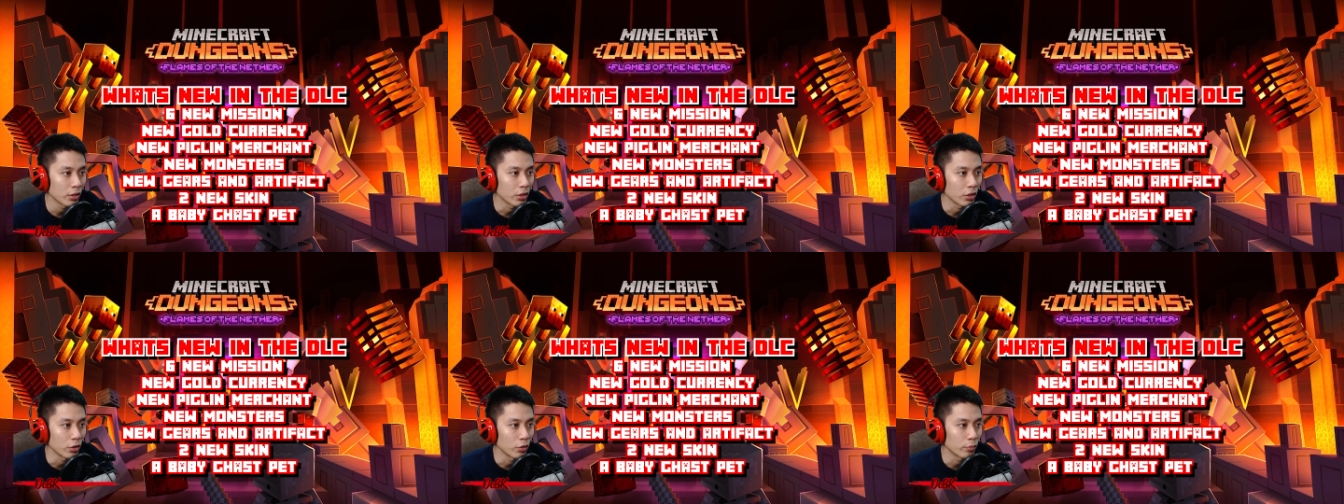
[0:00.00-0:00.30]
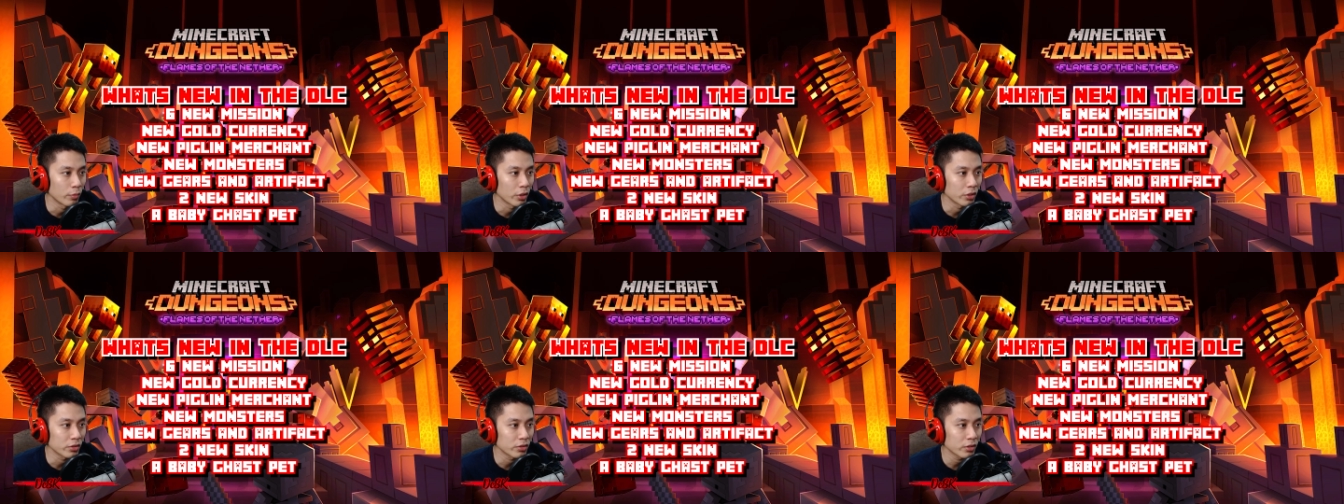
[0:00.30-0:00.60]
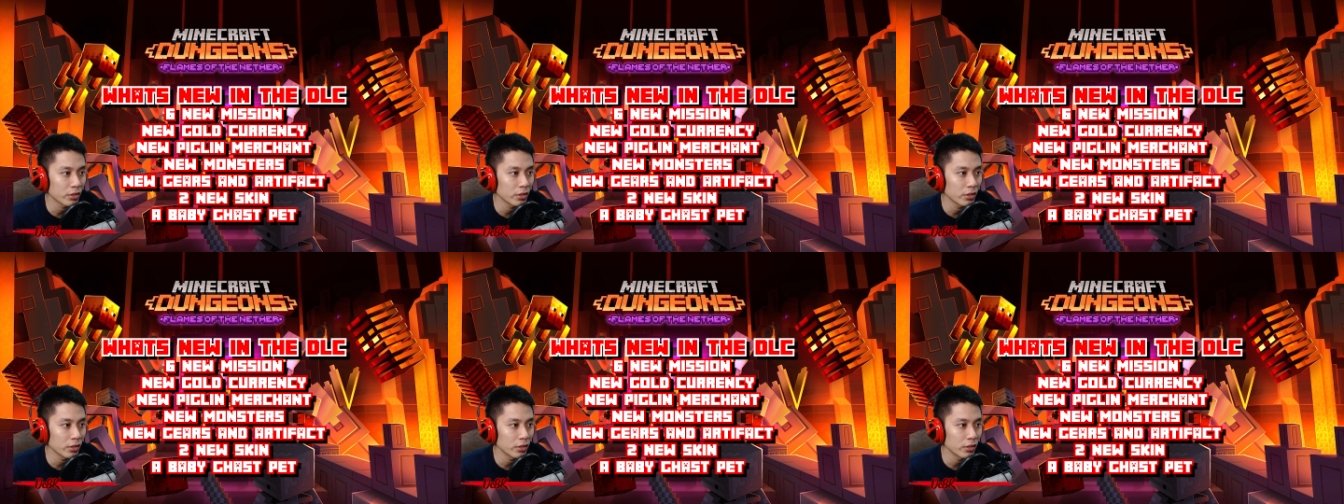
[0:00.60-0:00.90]
new
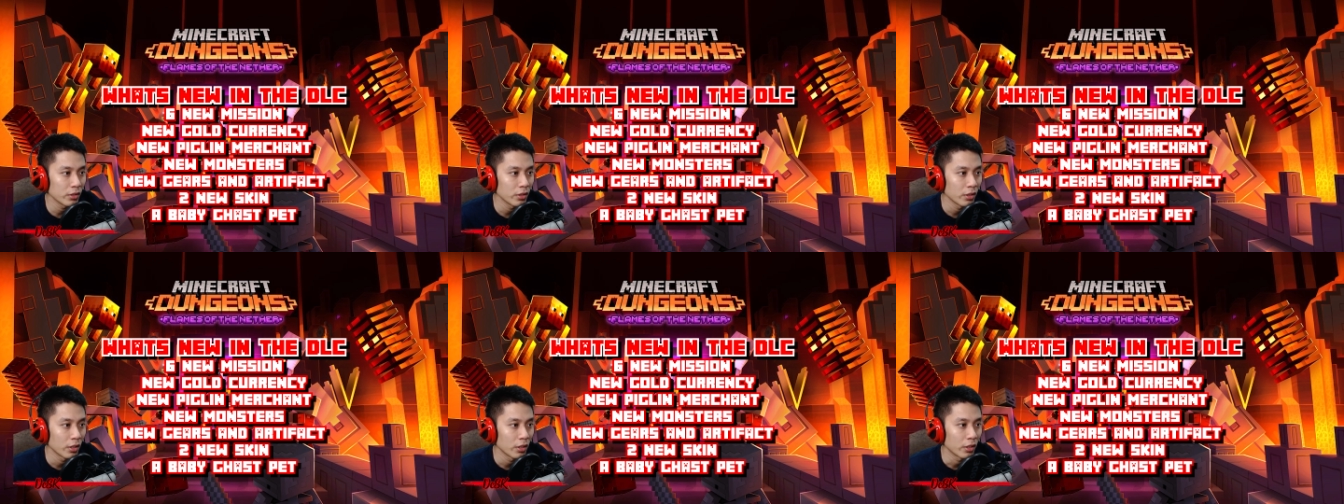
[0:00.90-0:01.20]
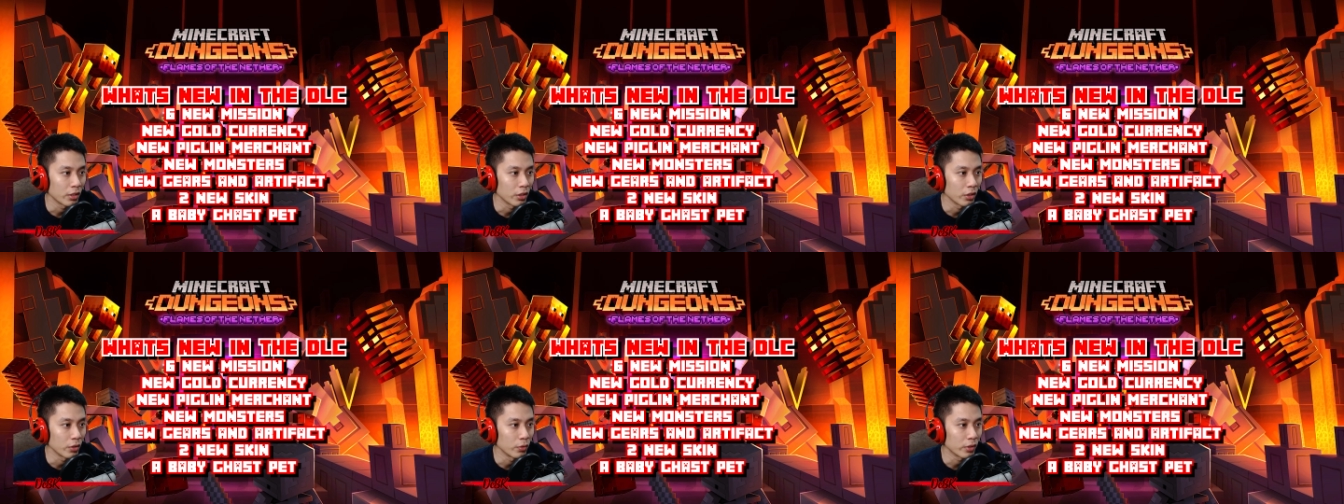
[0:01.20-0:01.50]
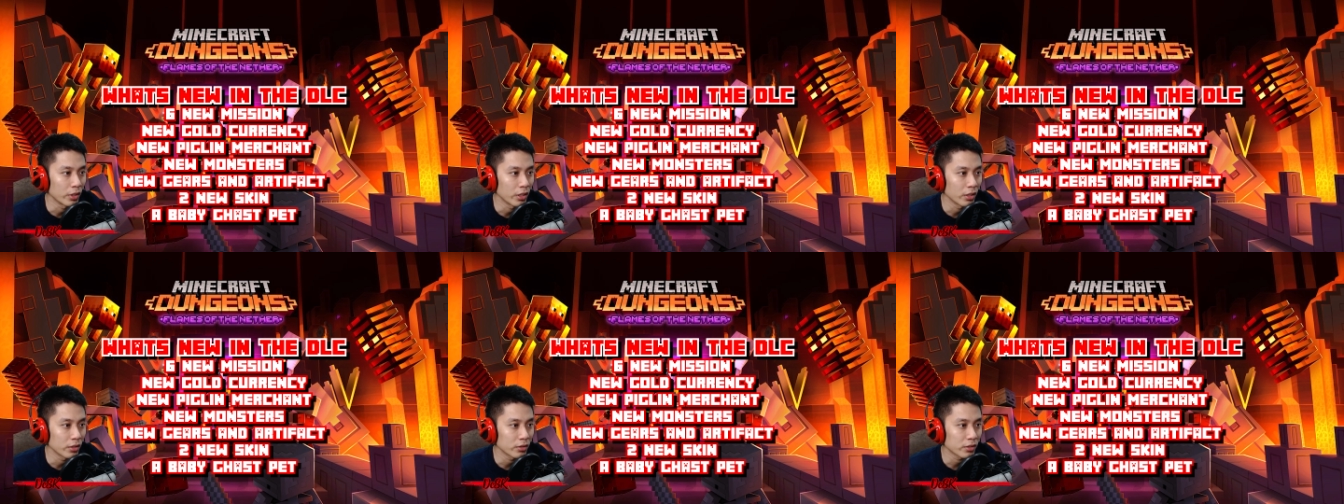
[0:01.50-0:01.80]
monster, new
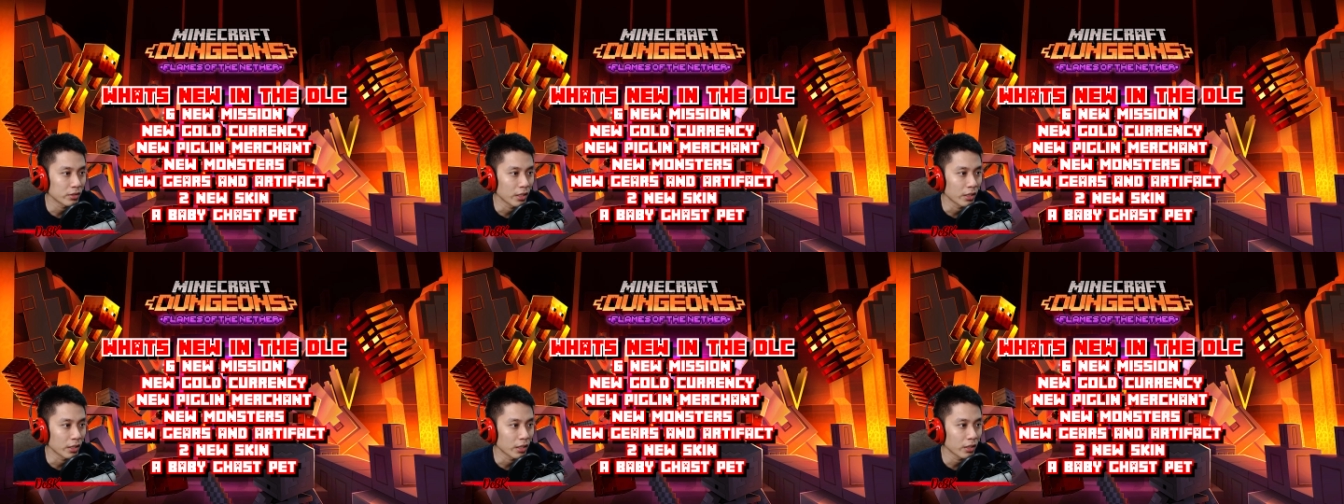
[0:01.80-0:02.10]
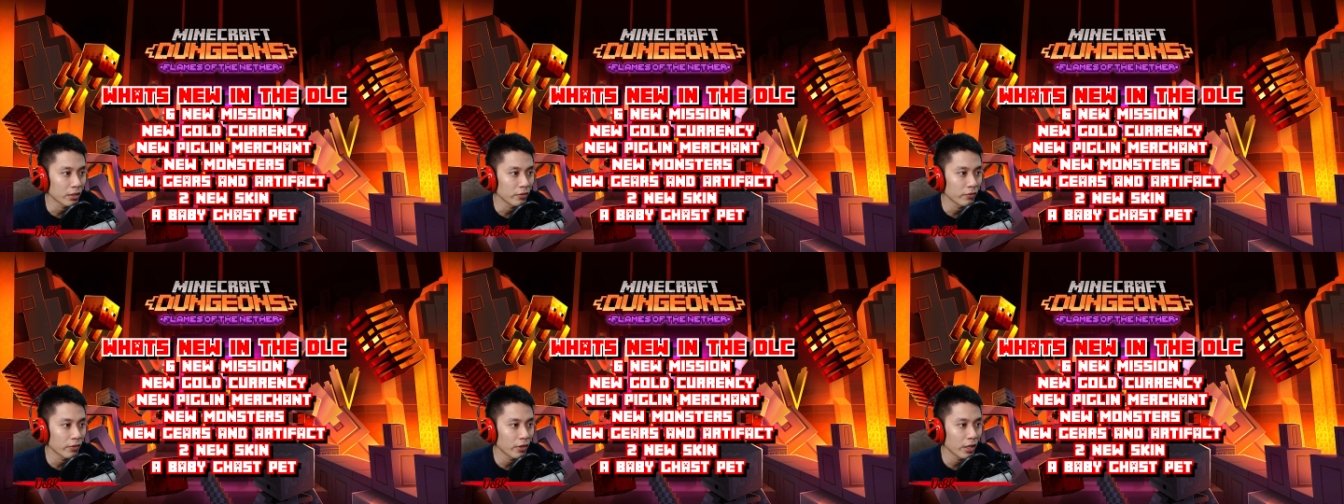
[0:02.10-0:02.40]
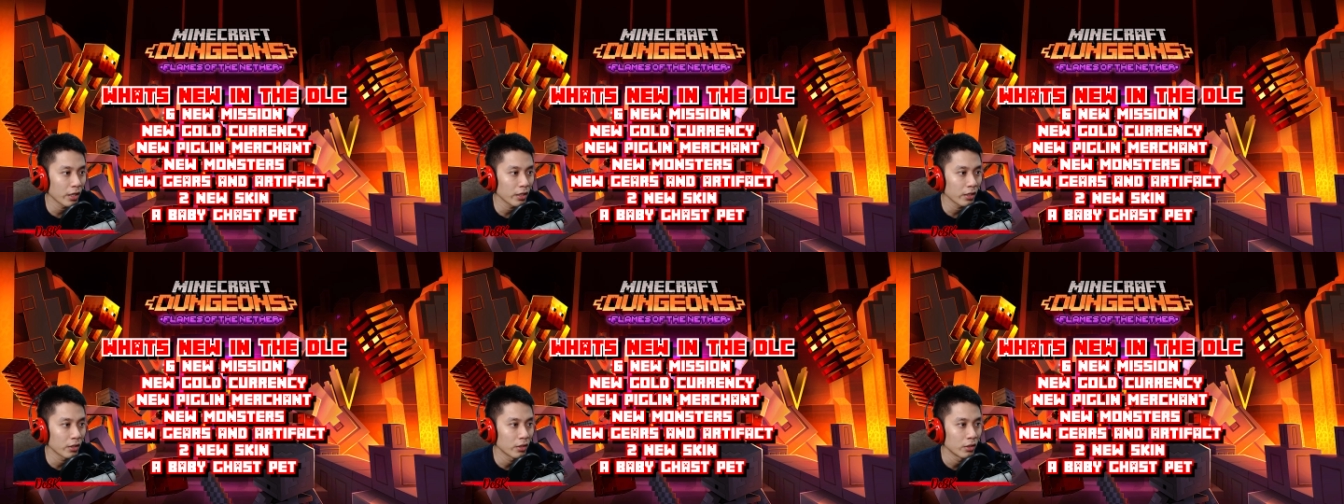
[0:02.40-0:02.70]
gears and
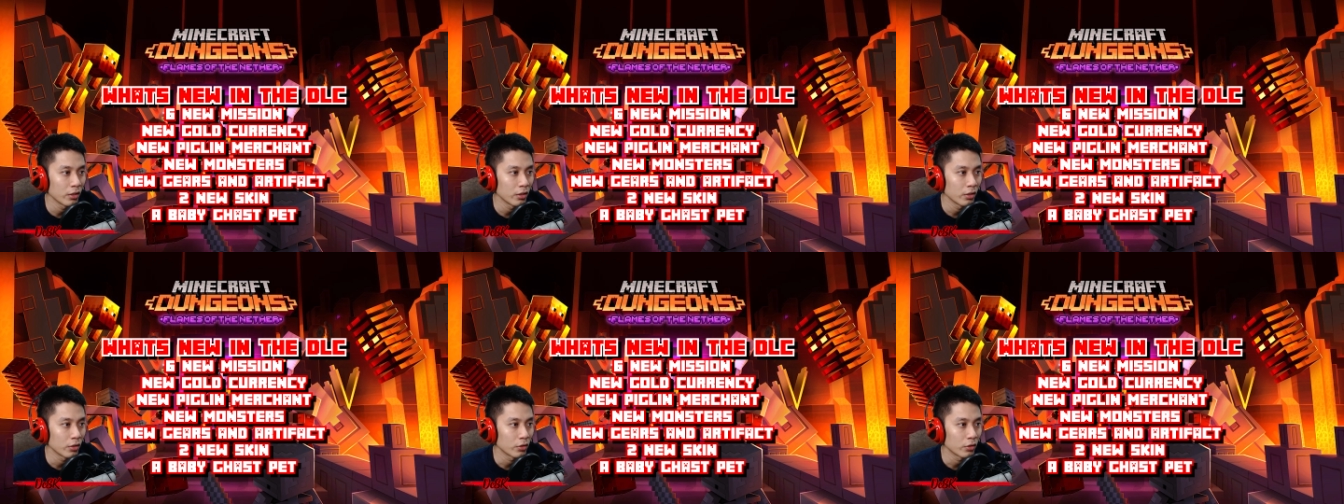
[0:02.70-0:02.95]
artifact,